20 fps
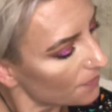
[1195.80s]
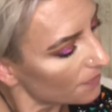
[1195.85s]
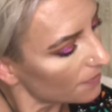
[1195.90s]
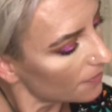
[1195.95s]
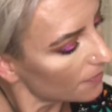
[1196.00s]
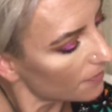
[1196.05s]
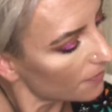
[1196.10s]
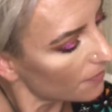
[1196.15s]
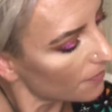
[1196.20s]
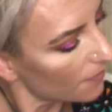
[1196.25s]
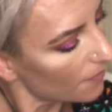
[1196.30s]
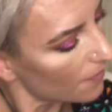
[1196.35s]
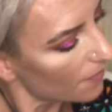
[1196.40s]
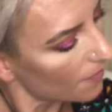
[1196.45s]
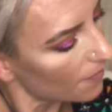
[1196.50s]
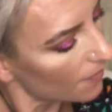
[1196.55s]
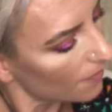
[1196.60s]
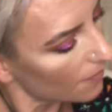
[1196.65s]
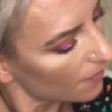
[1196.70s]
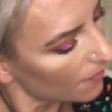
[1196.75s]

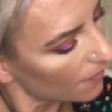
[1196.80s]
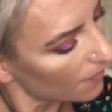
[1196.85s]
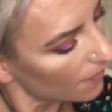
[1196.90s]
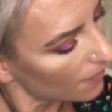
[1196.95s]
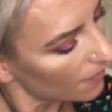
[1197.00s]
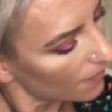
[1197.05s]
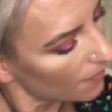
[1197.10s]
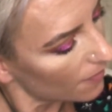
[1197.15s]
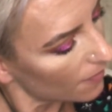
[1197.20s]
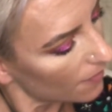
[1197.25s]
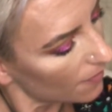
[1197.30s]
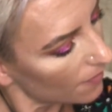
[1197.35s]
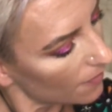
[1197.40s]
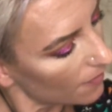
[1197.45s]
Nobody speaks.